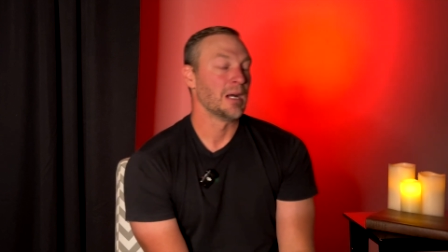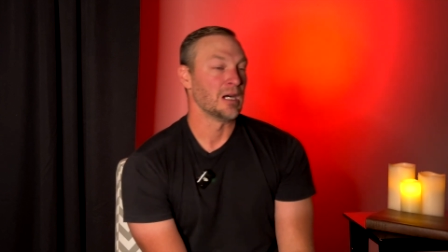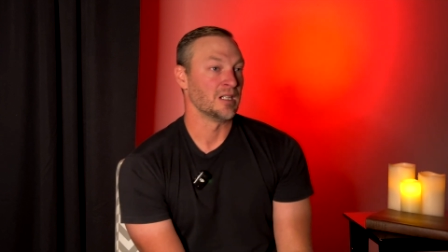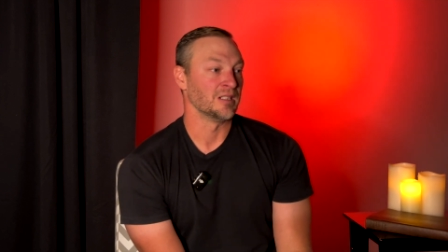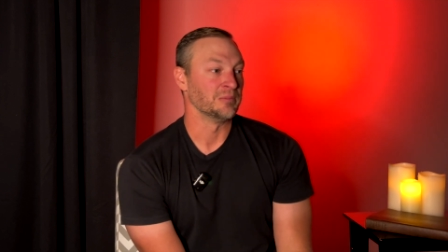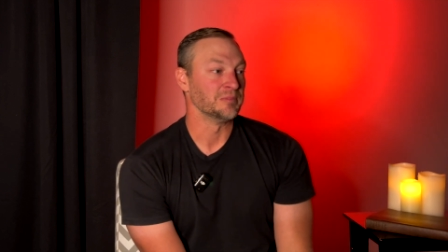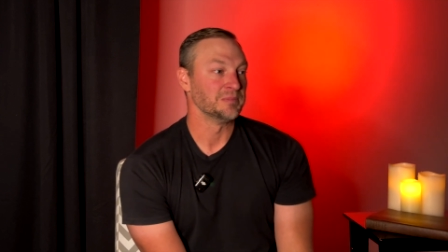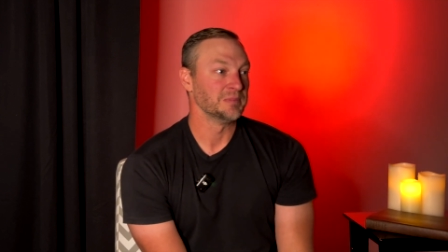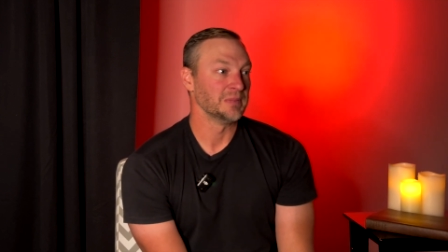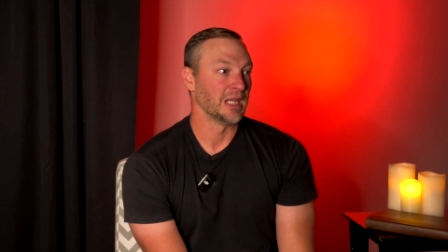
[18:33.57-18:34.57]
And
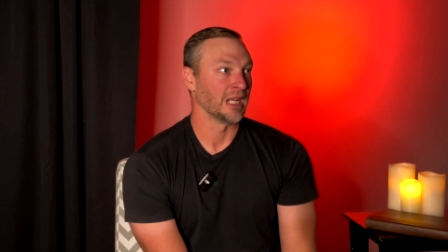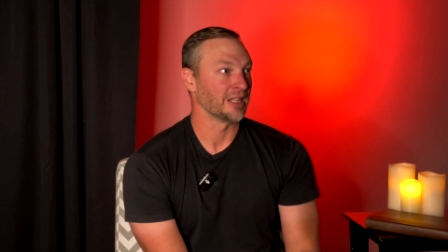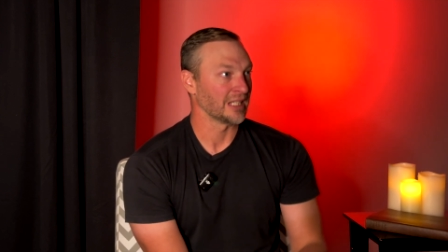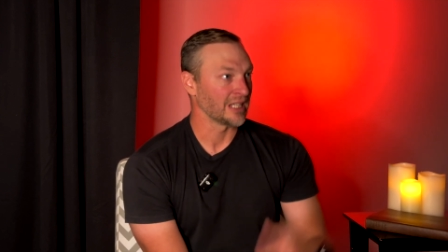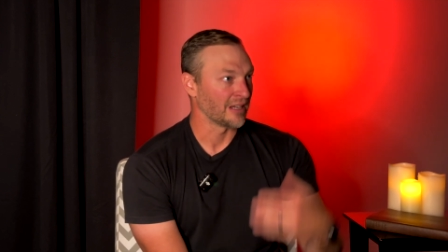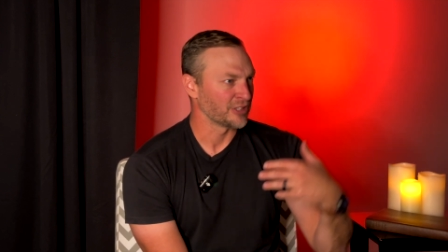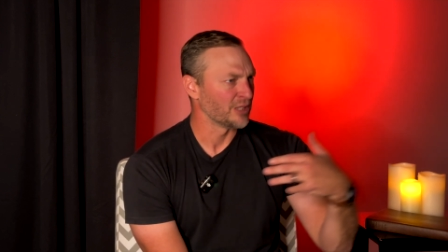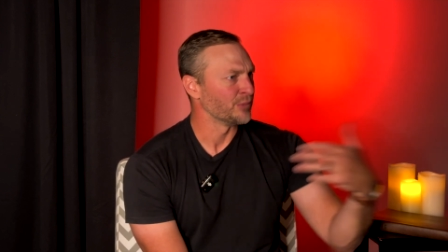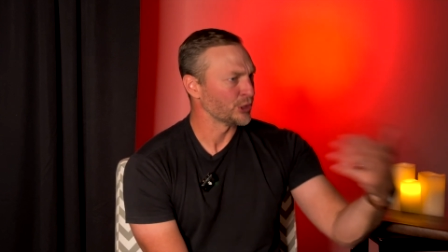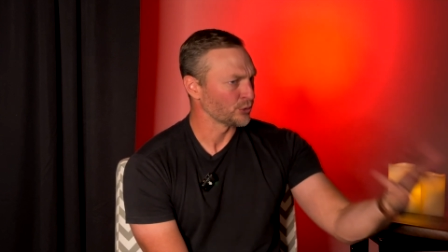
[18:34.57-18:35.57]
I think I've
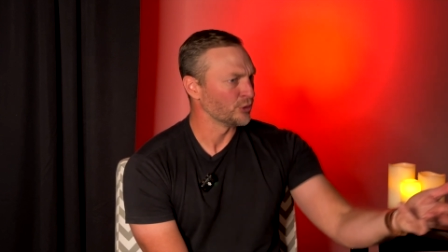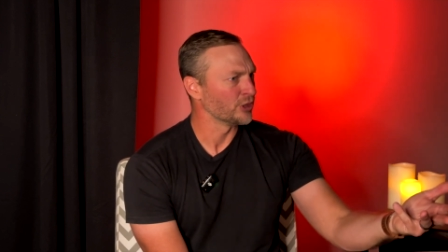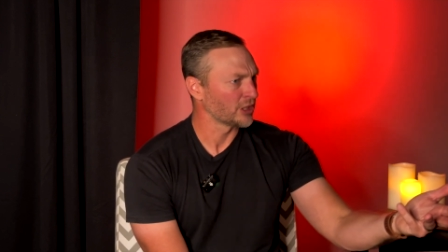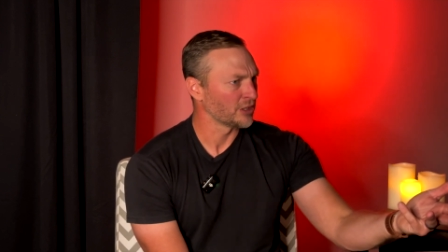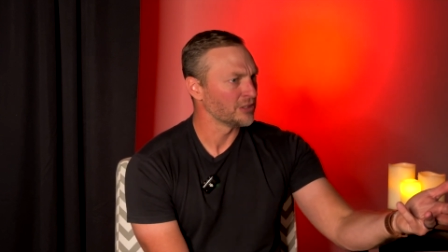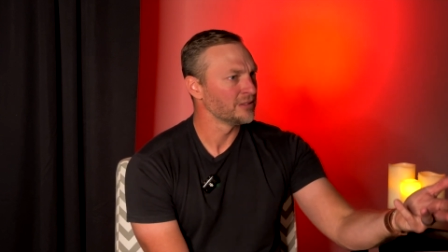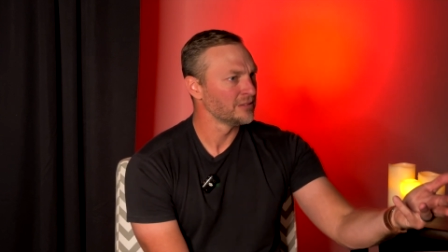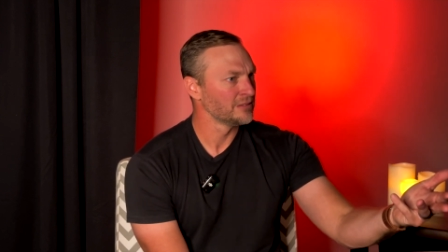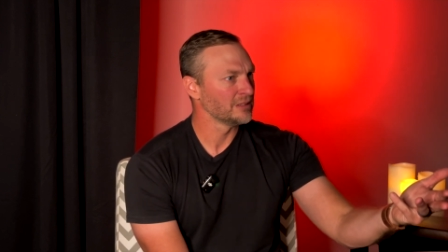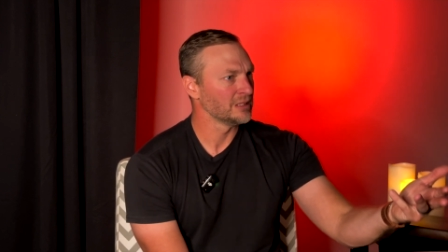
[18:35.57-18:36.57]
come through the curtain,
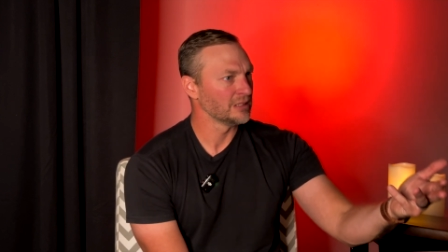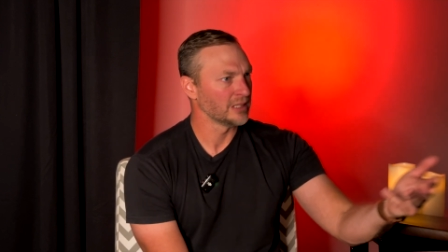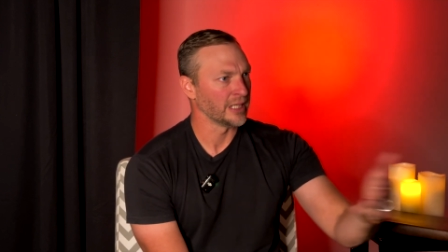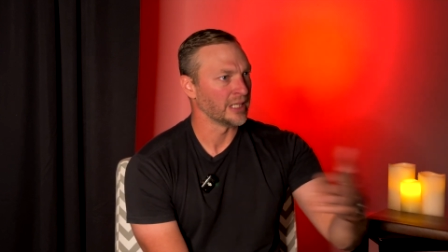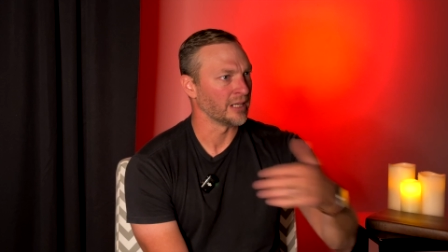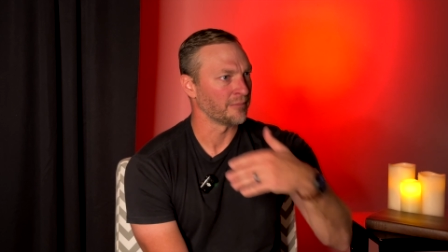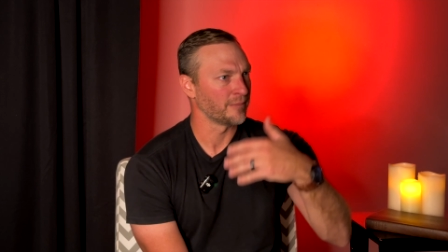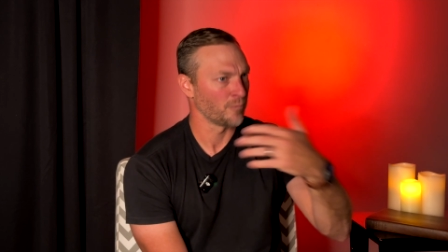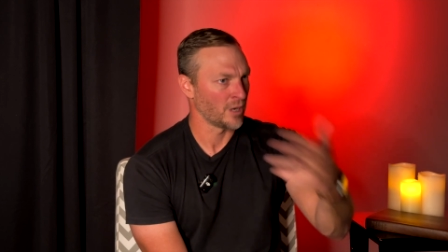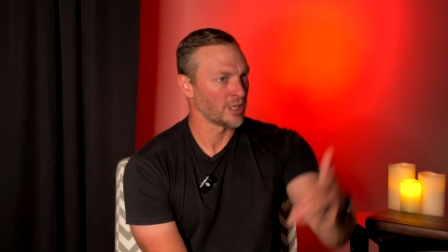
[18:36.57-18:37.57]
and I'm
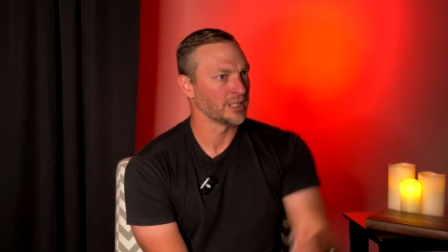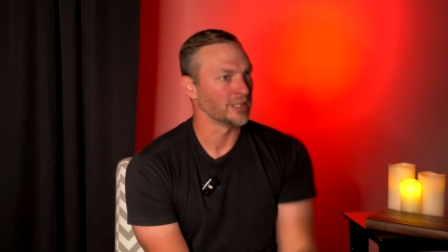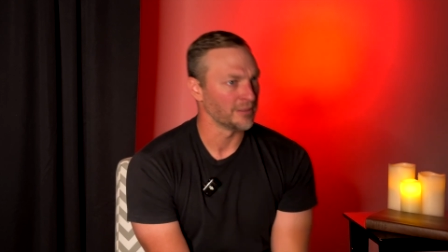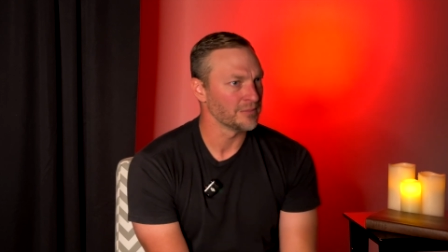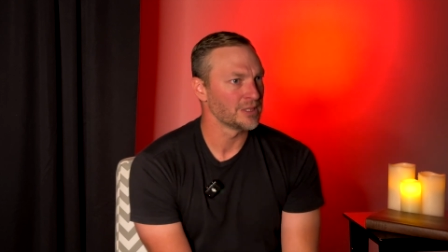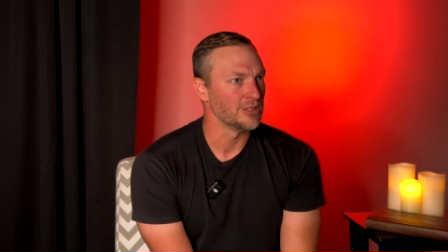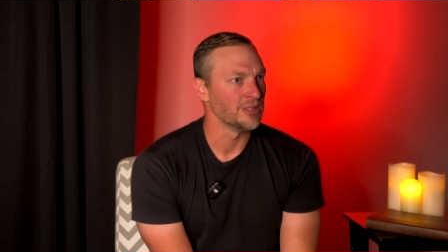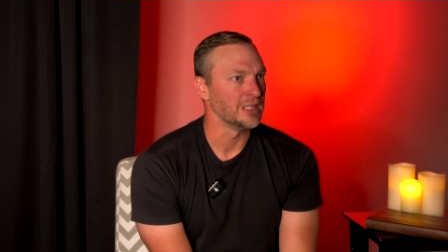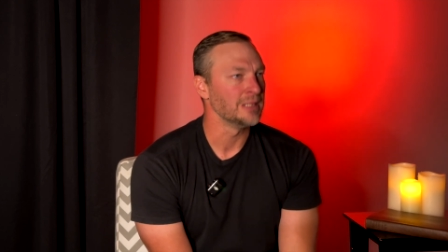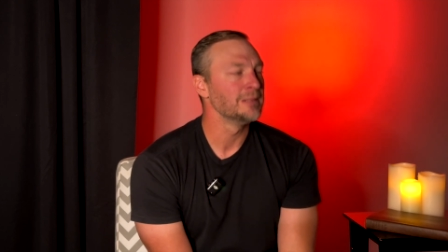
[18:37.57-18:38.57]
walking up to
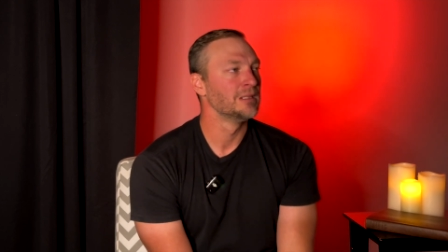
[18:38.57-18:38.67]
the